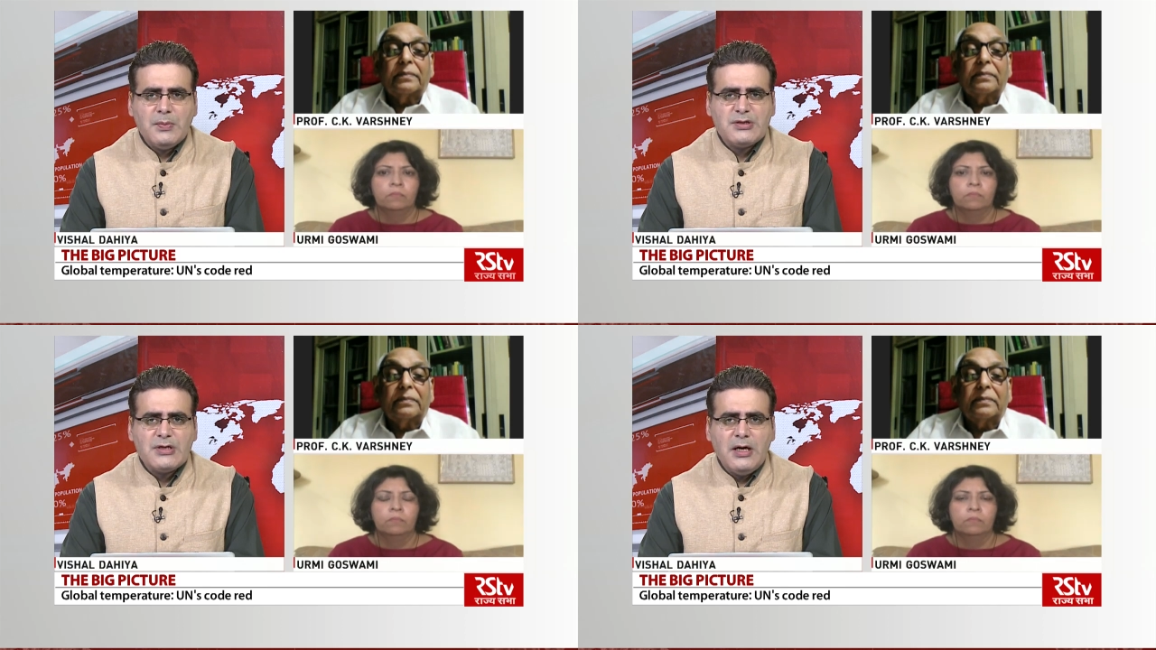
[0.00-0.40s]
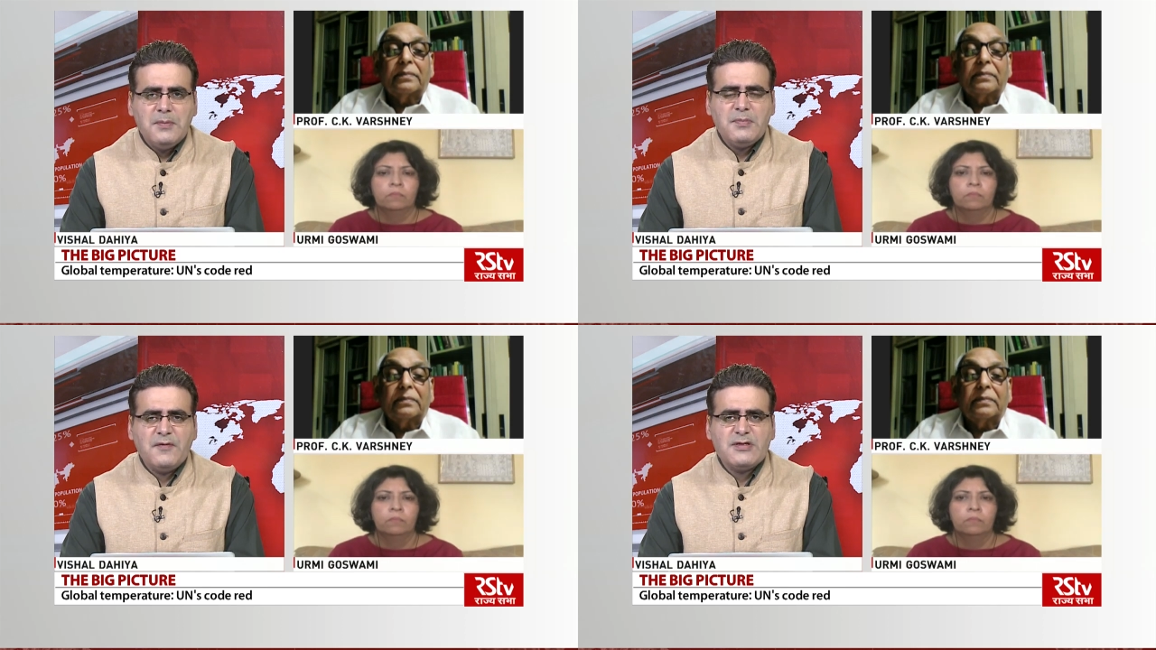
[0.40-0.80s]
Speaker 1: much, uh,
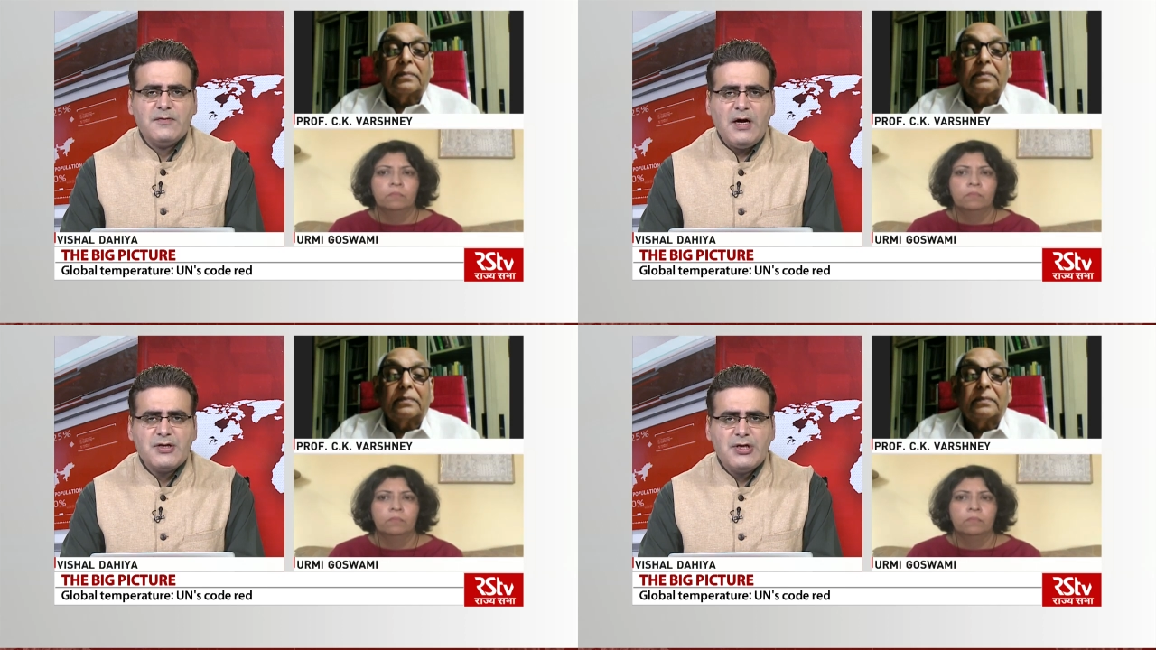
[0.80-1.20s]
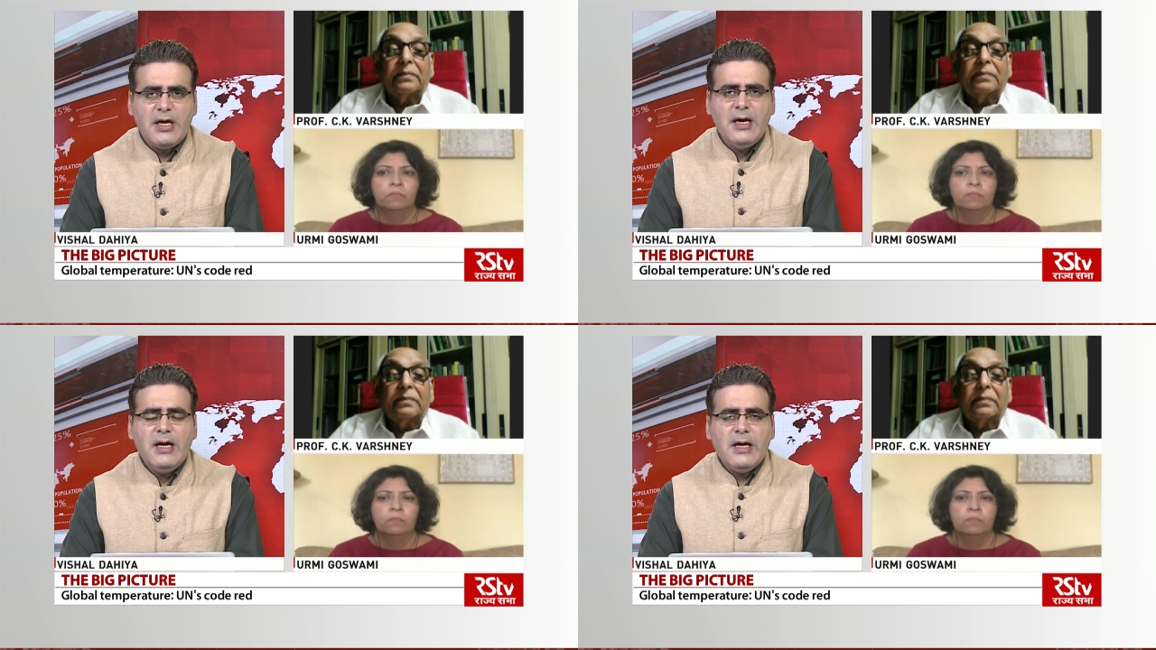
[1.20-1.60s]
Professor
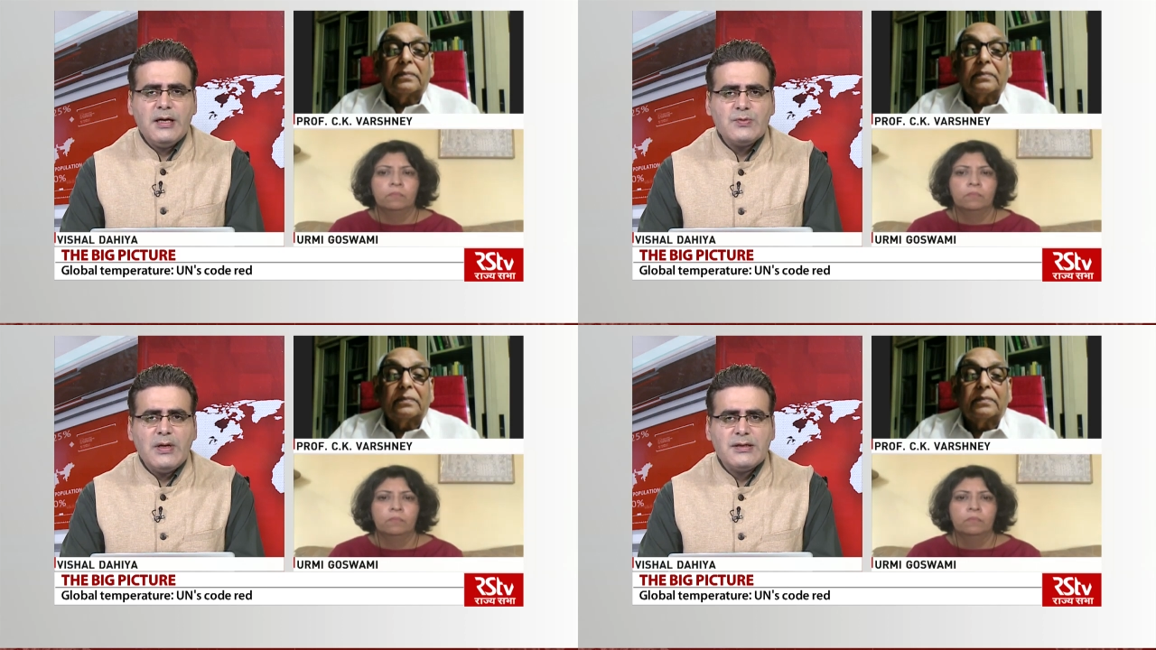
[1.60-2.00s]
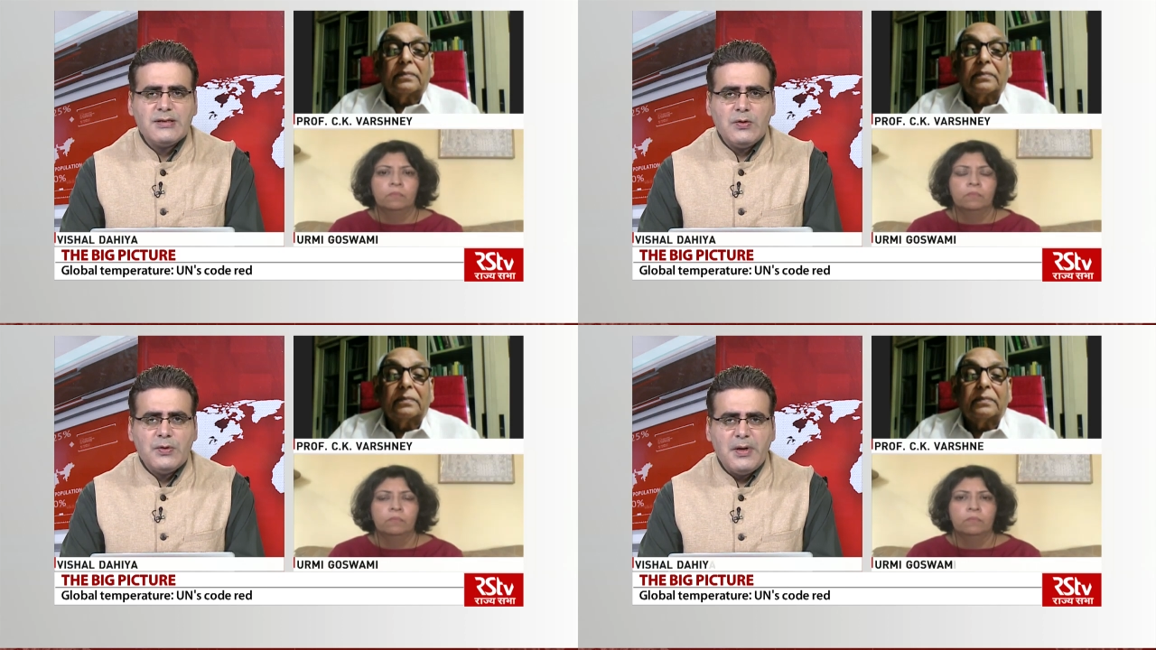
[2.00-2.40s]
Varshney, as well
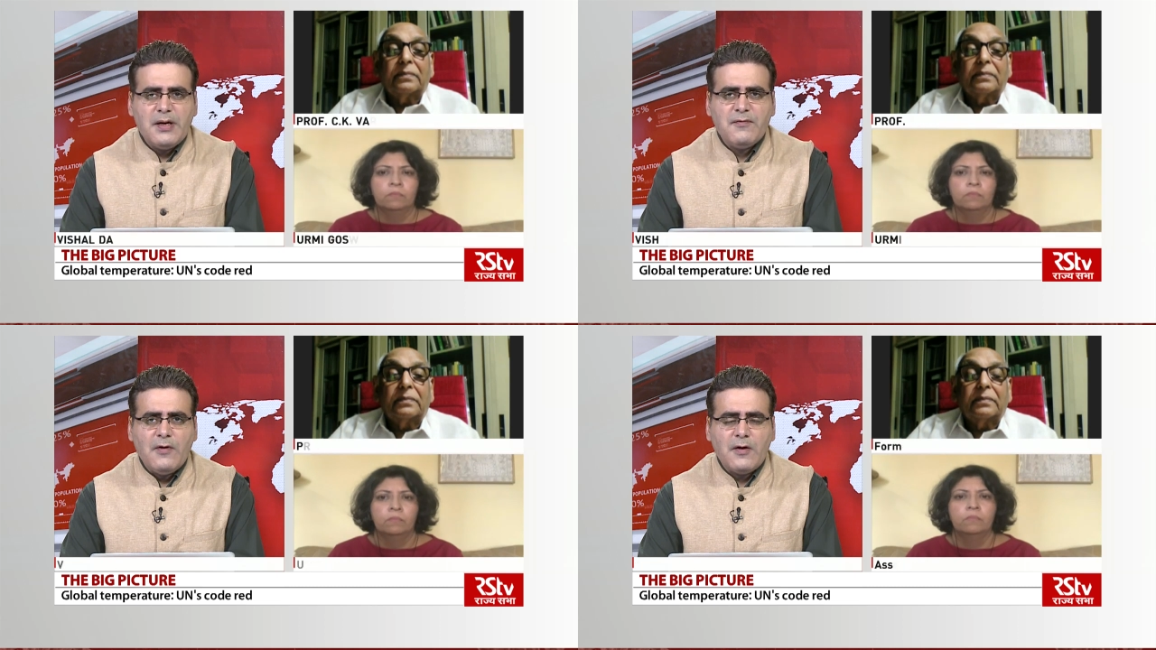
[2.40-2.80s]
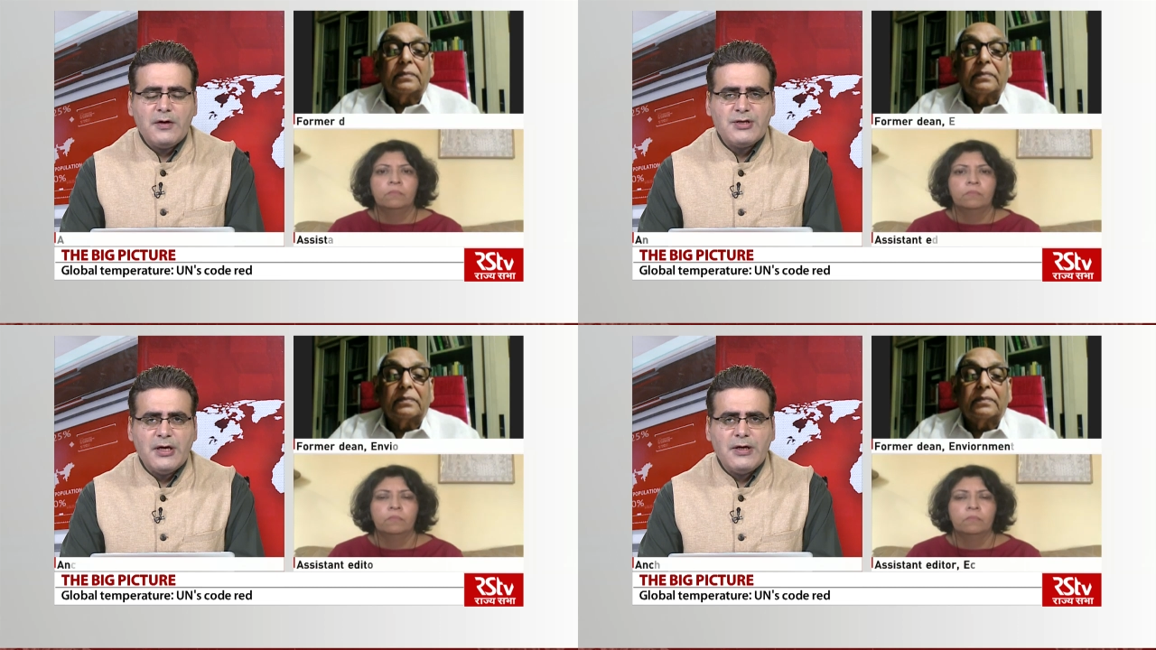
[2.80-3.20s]
as Urmi,
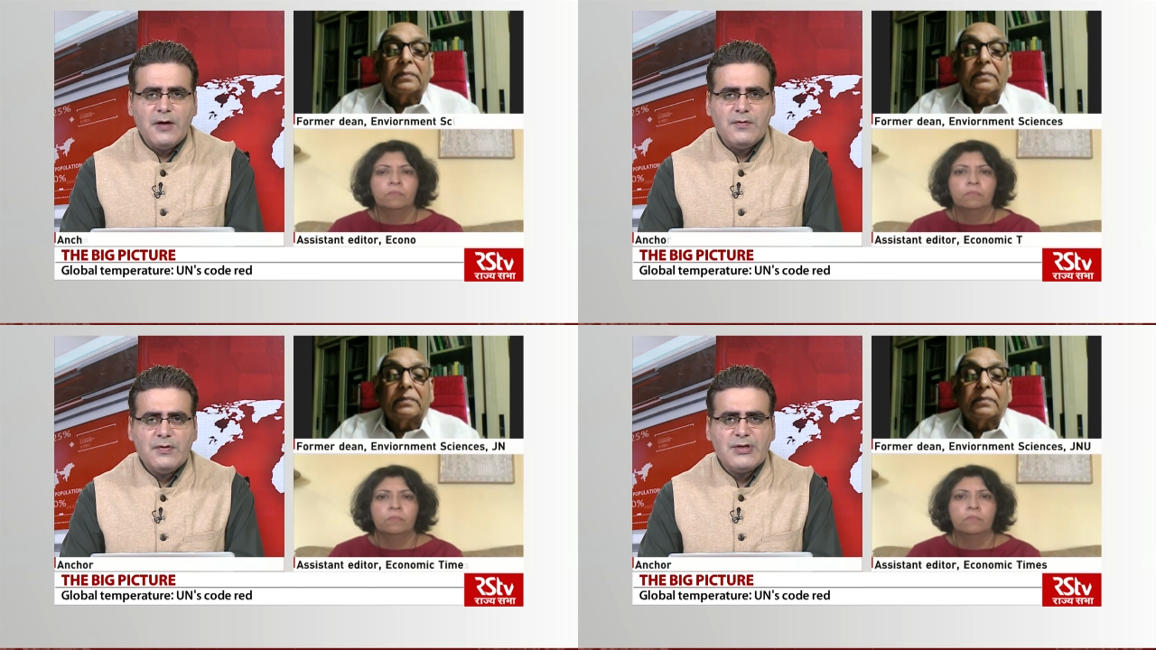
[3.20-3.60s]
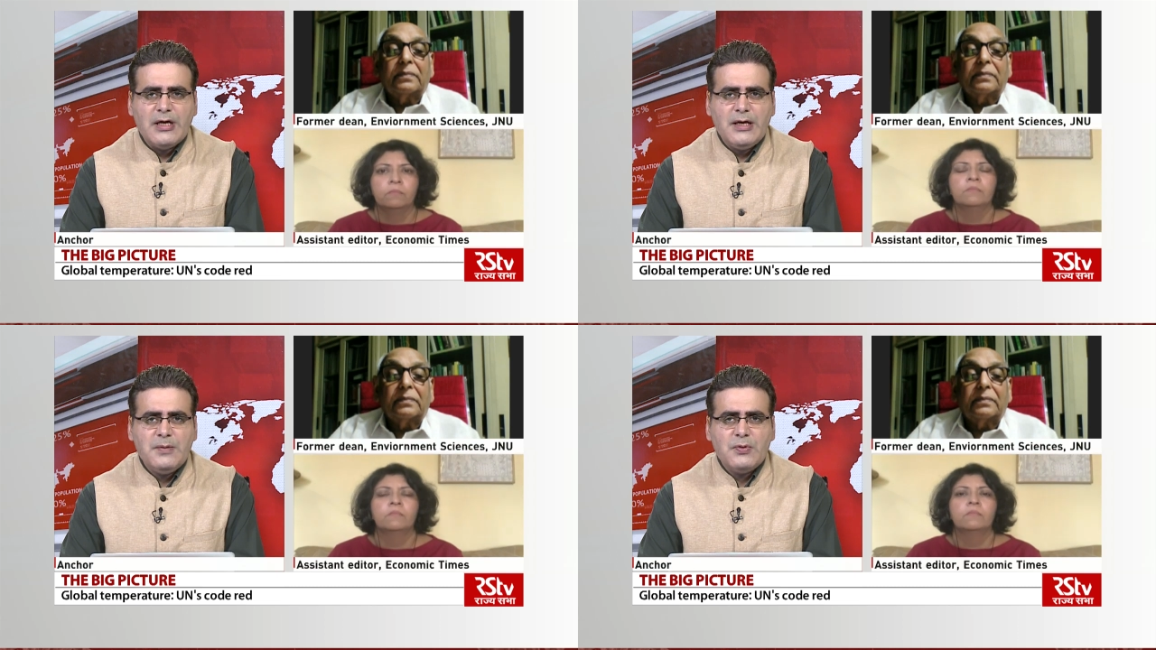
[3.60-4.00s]
for sharing your views
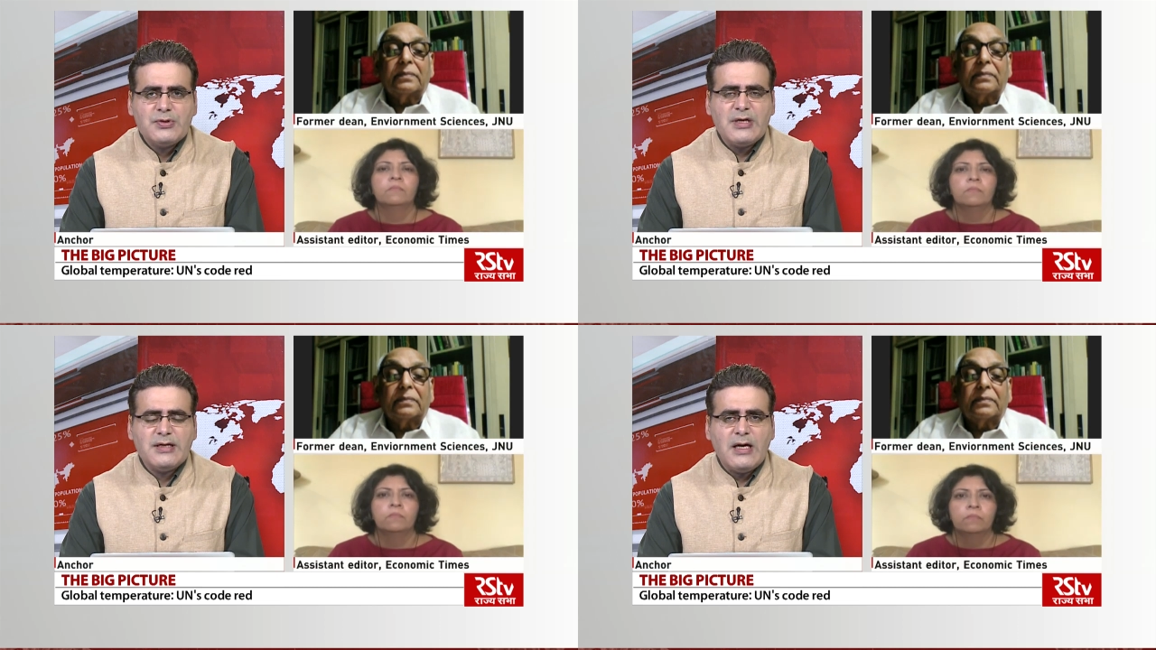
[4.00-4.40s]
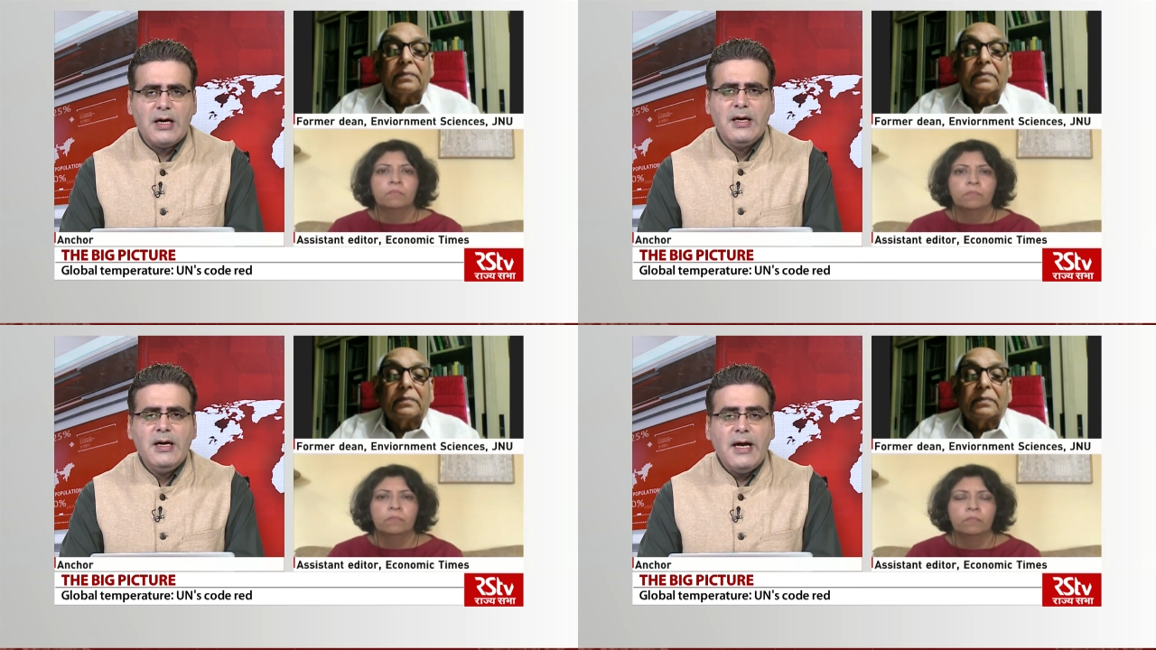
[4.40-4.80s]
and inputs. As
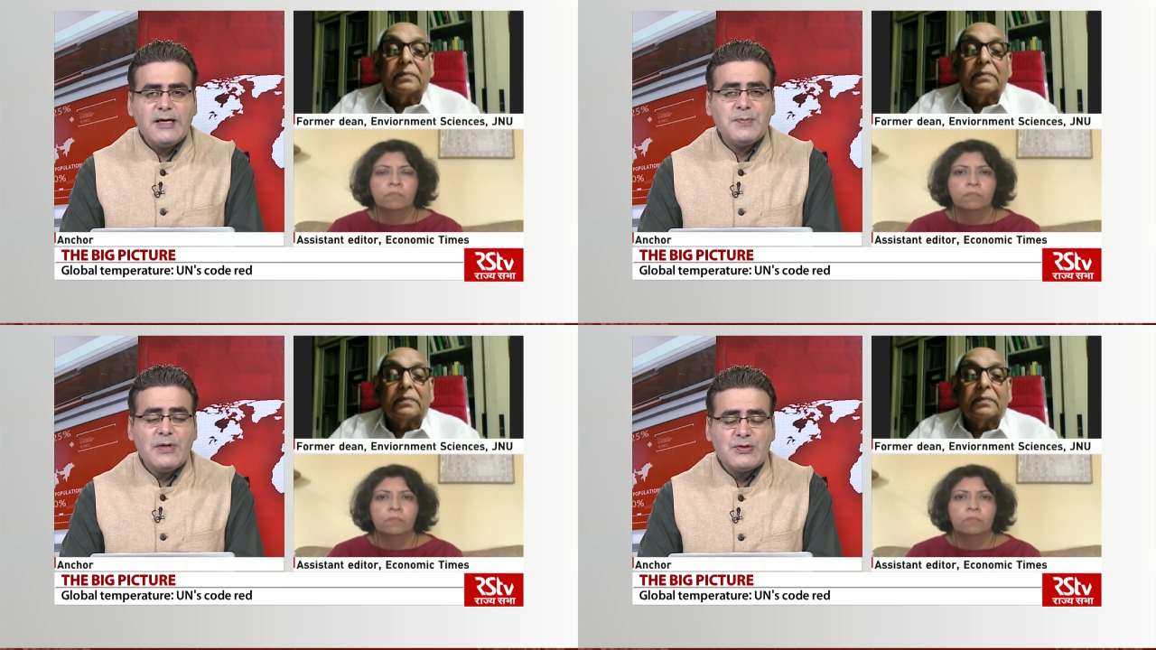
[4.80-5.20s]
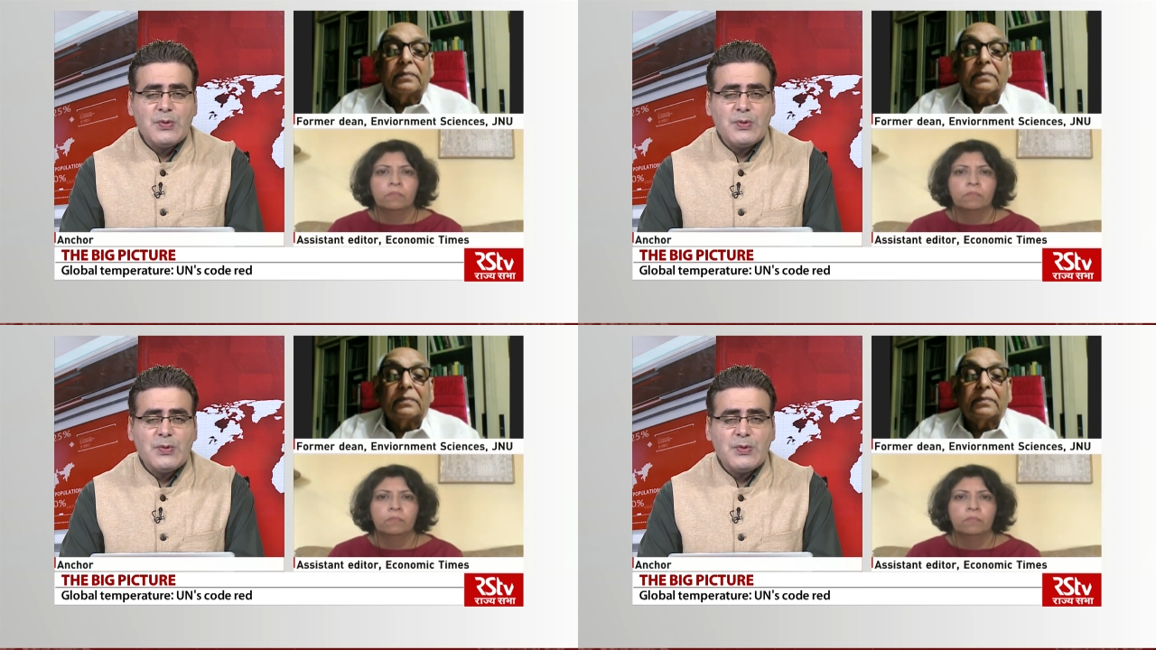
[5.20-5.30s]
our experts